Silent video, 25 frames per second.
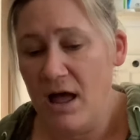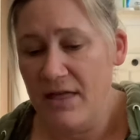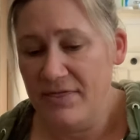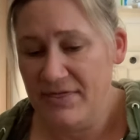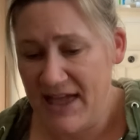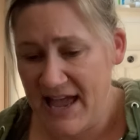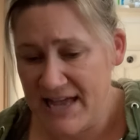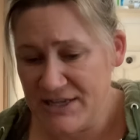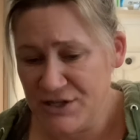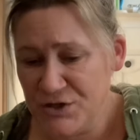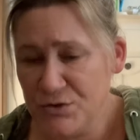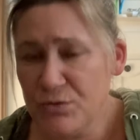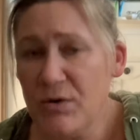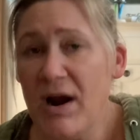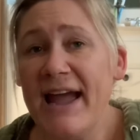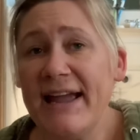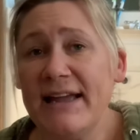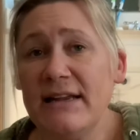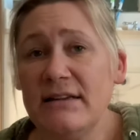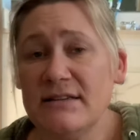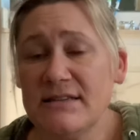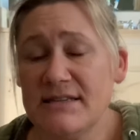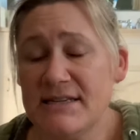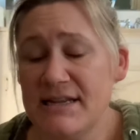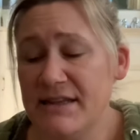That's
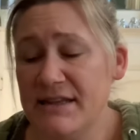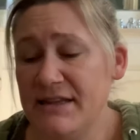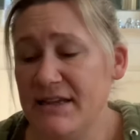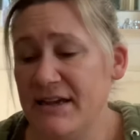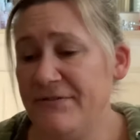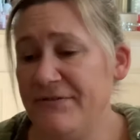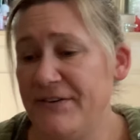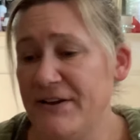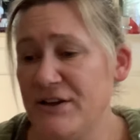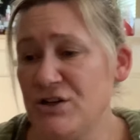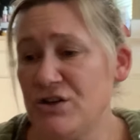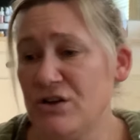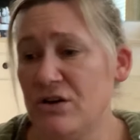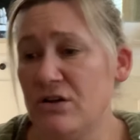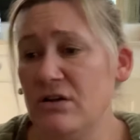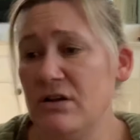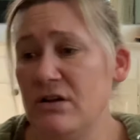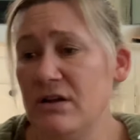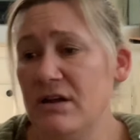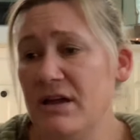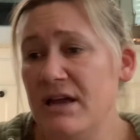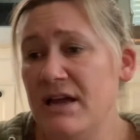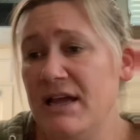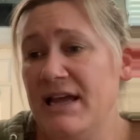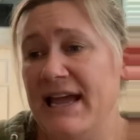right, said the official.
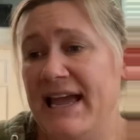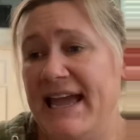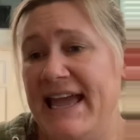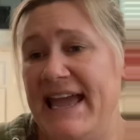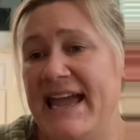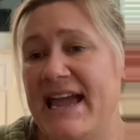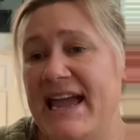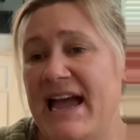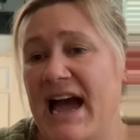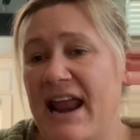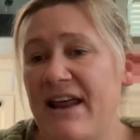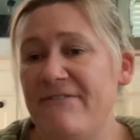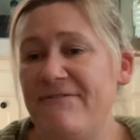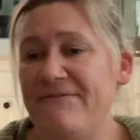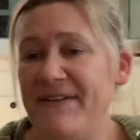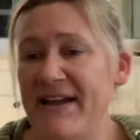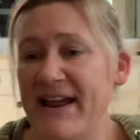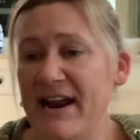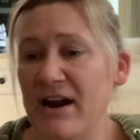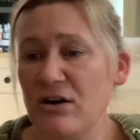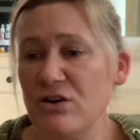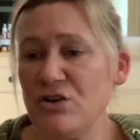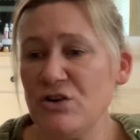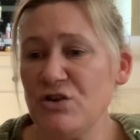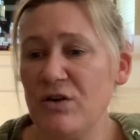He got a
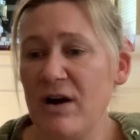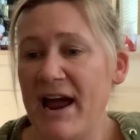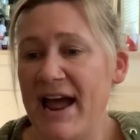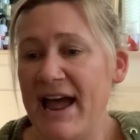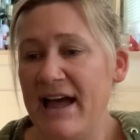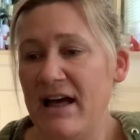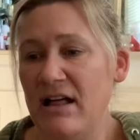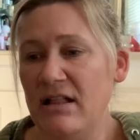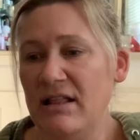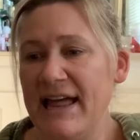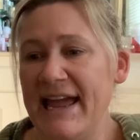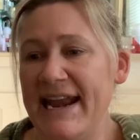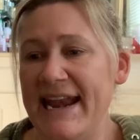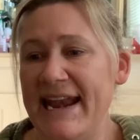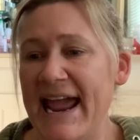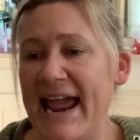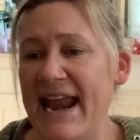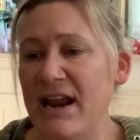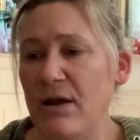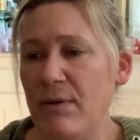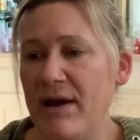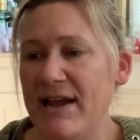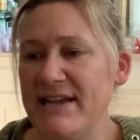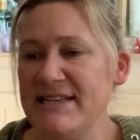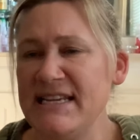fair trial, and
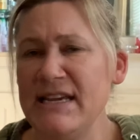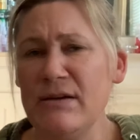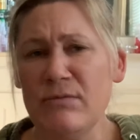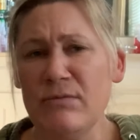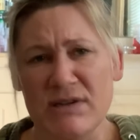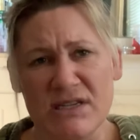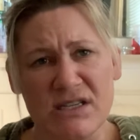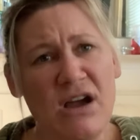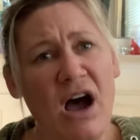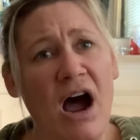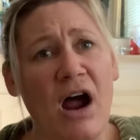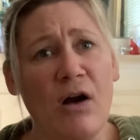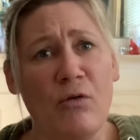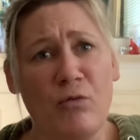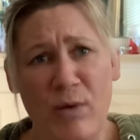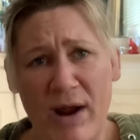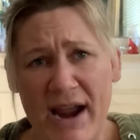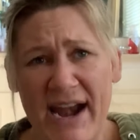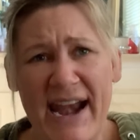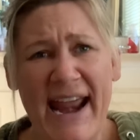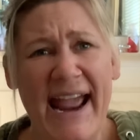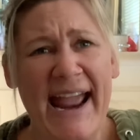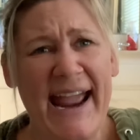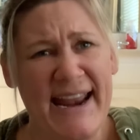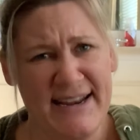anyways, he was caught
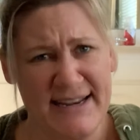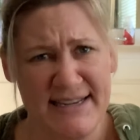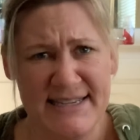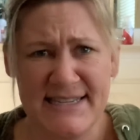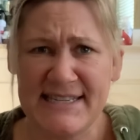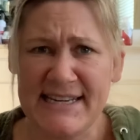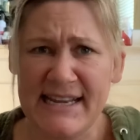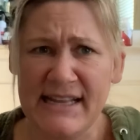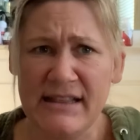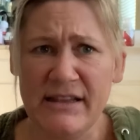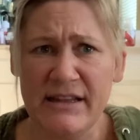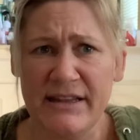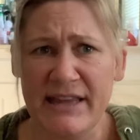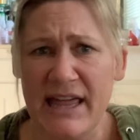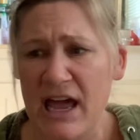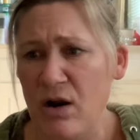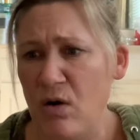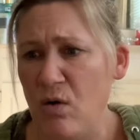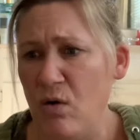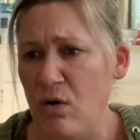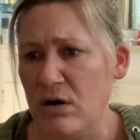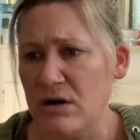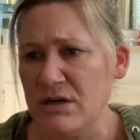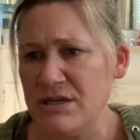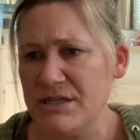red-handed stealing that
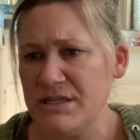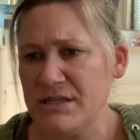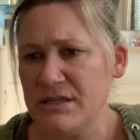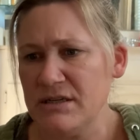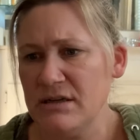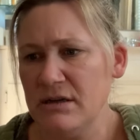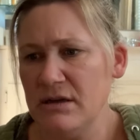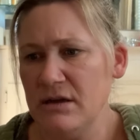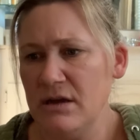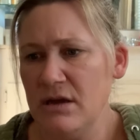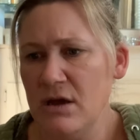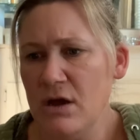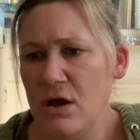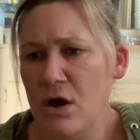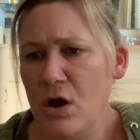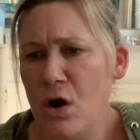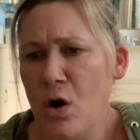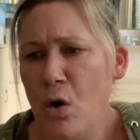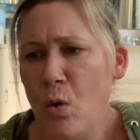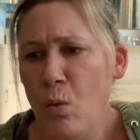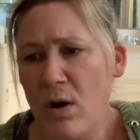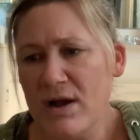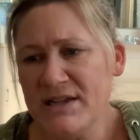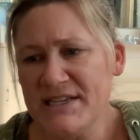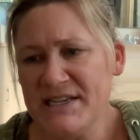horse.
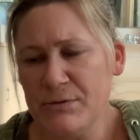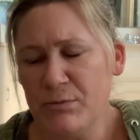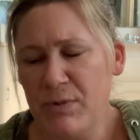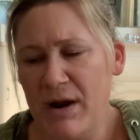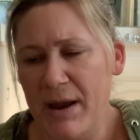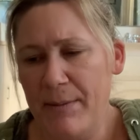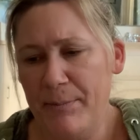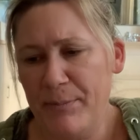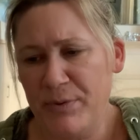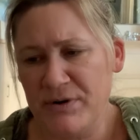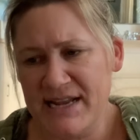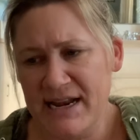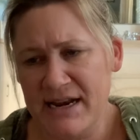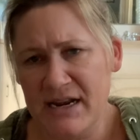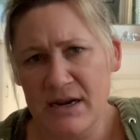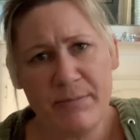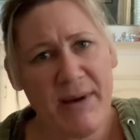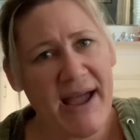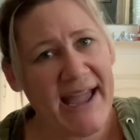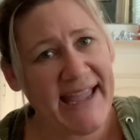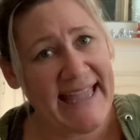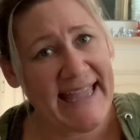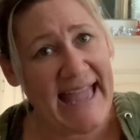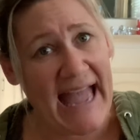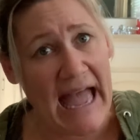Was he represented
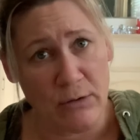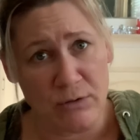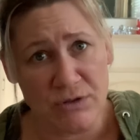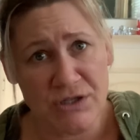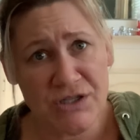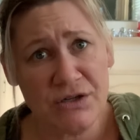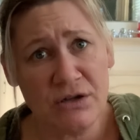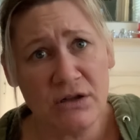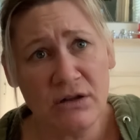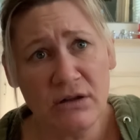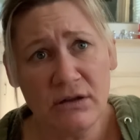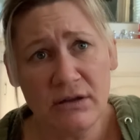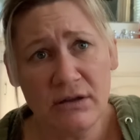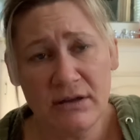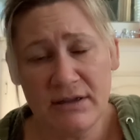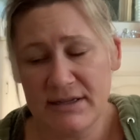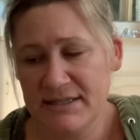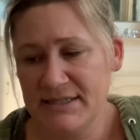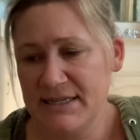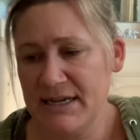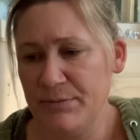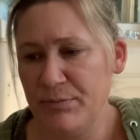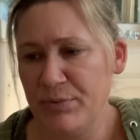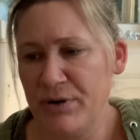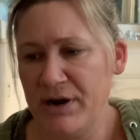by counsel?
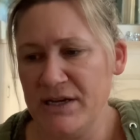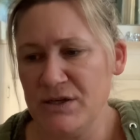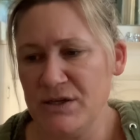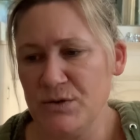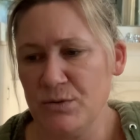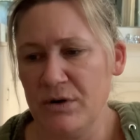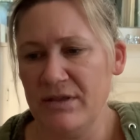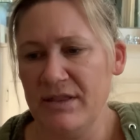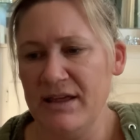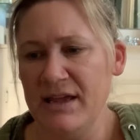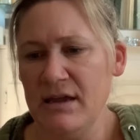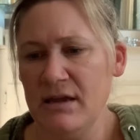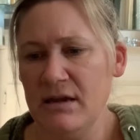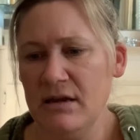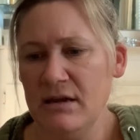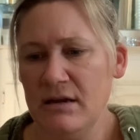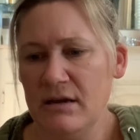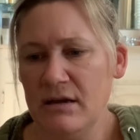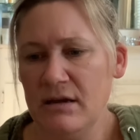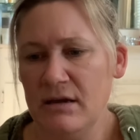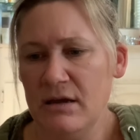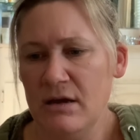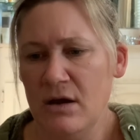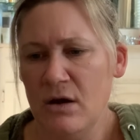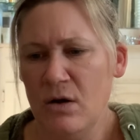said Praiseworthy.
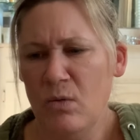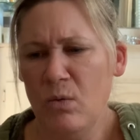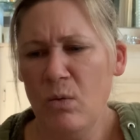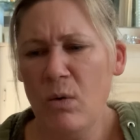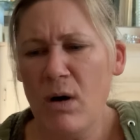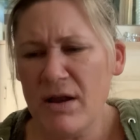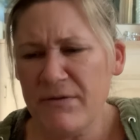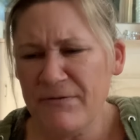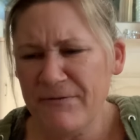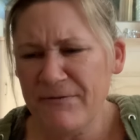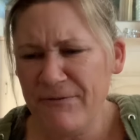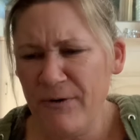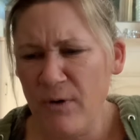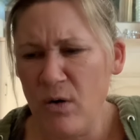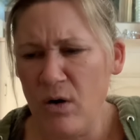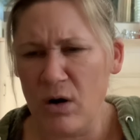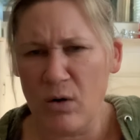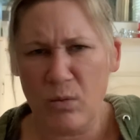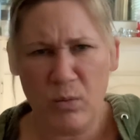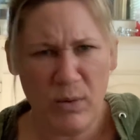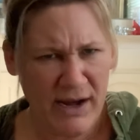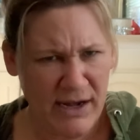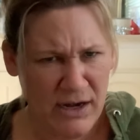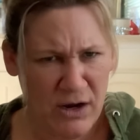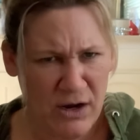What for?
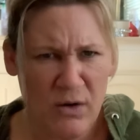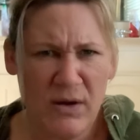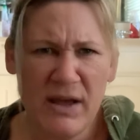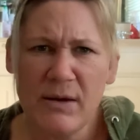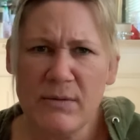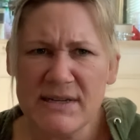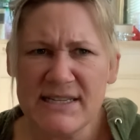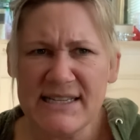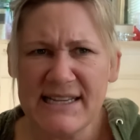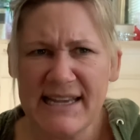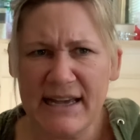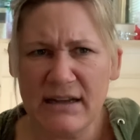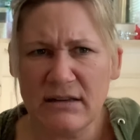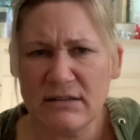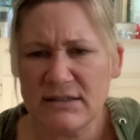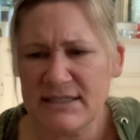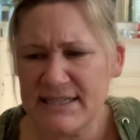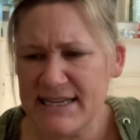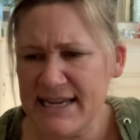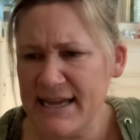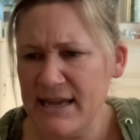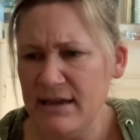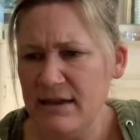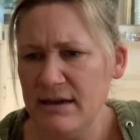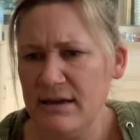We knew he was guilty.